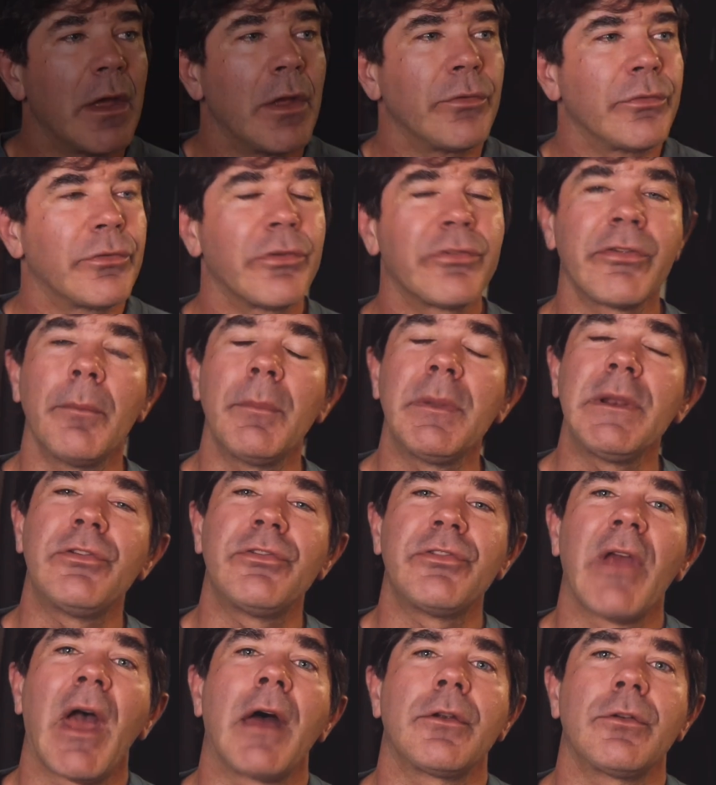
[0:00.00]
So somebody
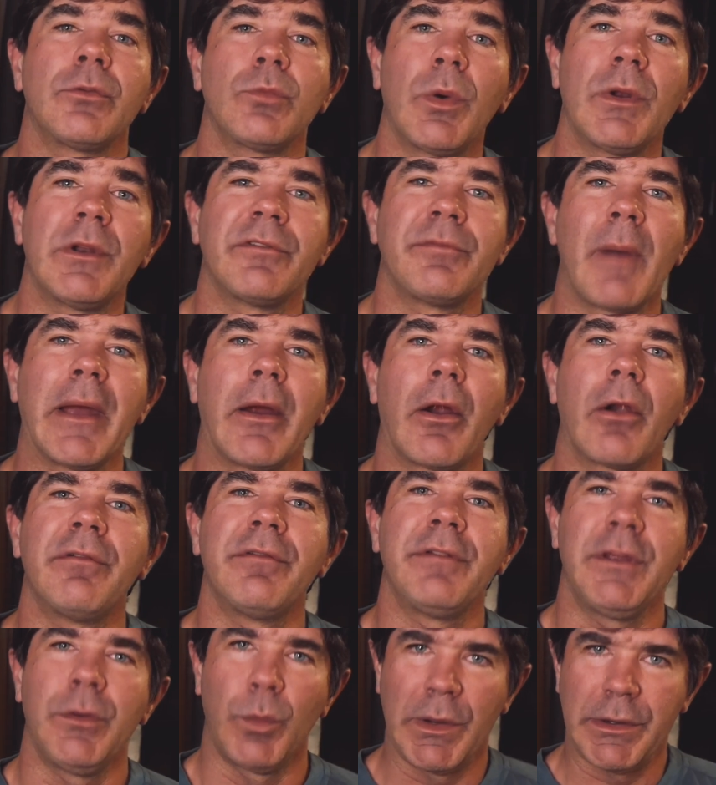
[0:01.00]
shattered one of my
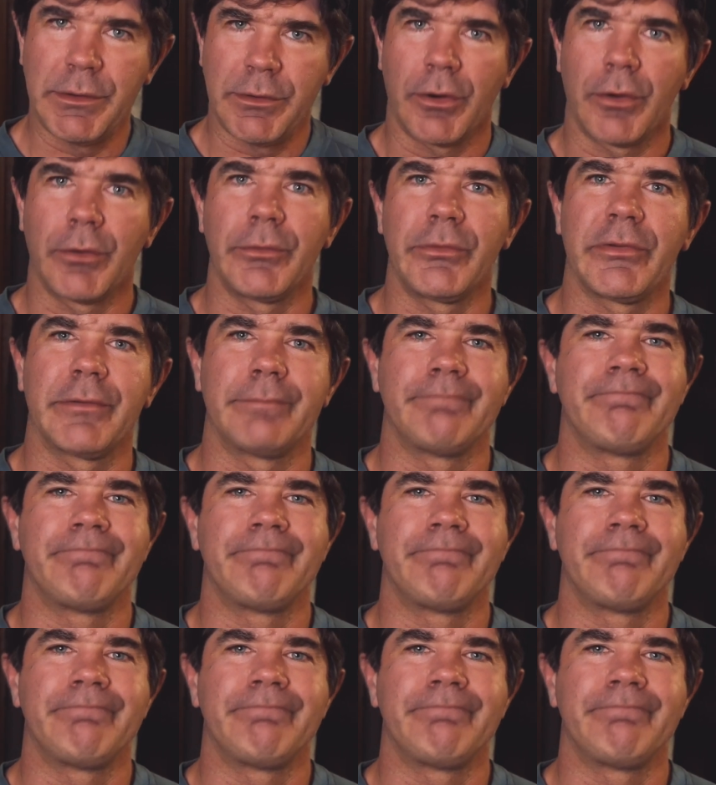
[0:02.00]
RV windows.